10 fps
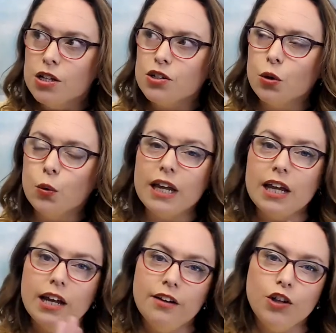So
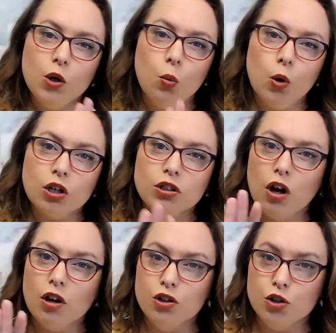if you worked
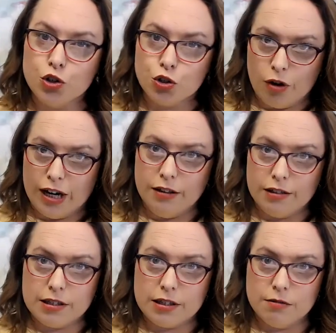on your
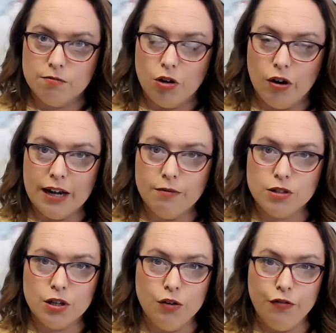strengths, all right,
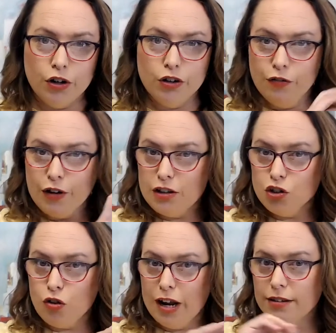so you've got
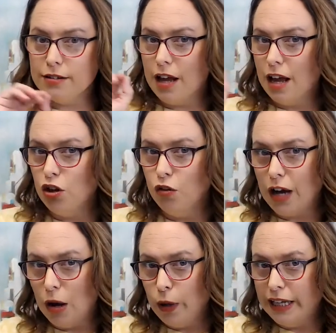strengths and you've
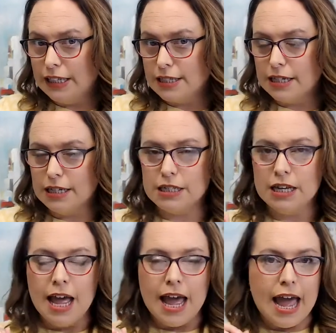got weaknesses.
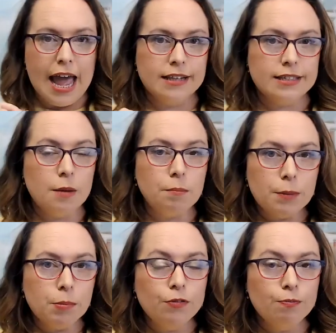And some
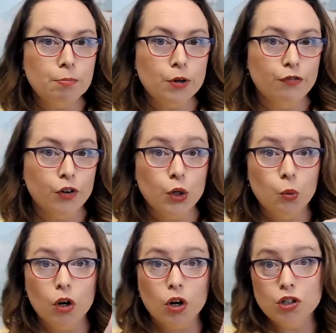people prefer to
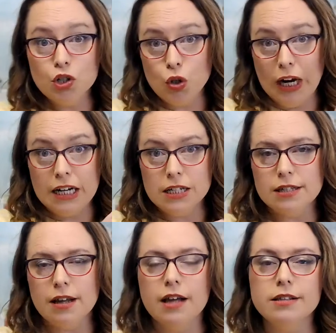work on
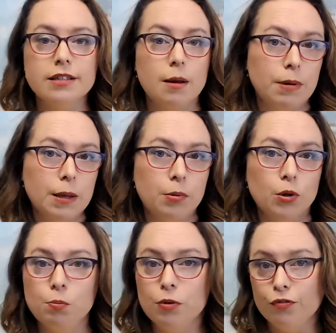strengths and some
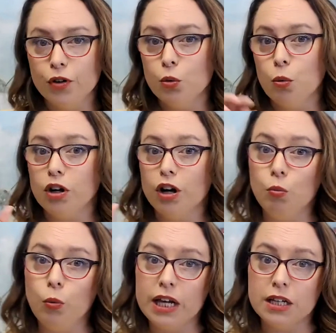people prefer to work
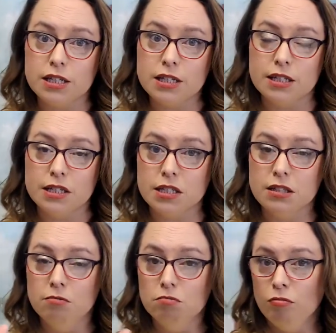on
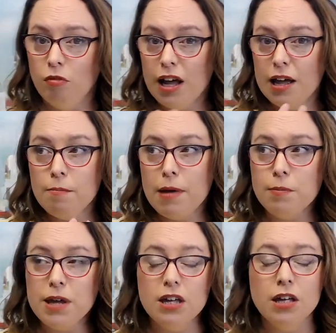weaknesses, right? And
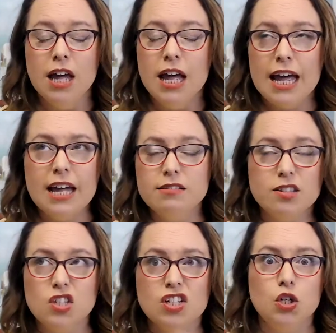maybe
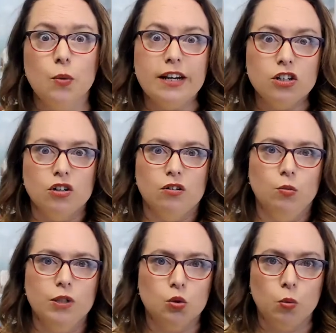it's situational
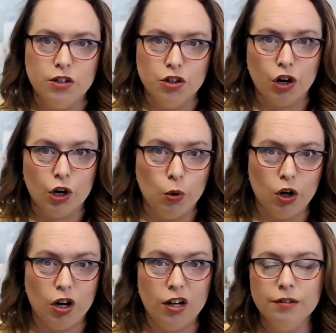which one you're going to
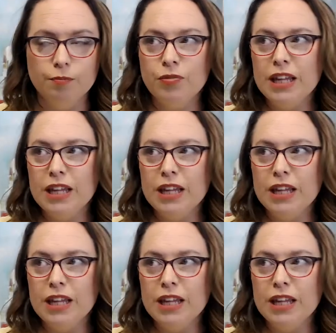work on.